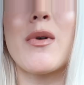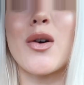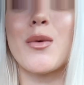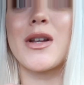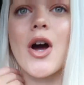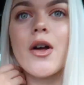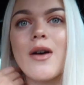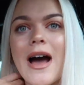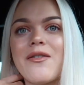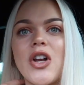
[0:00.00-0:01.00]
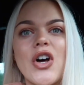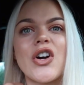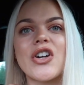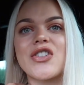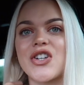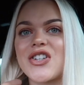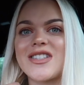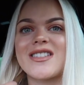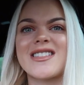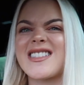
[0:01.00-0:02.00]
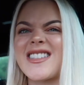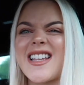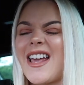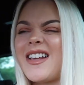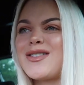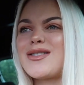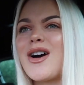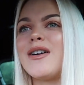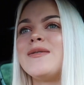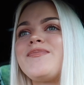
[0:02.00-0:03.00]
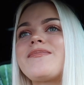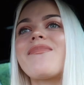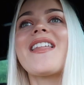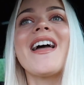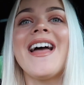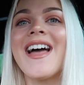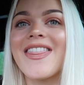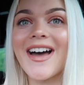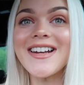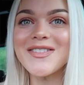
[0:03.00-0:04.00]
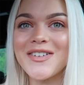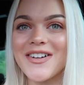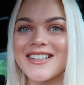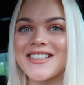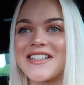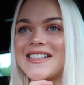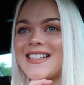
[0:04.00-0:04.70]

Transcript: but we thought we'd go have a look and just see. So that is what we are doing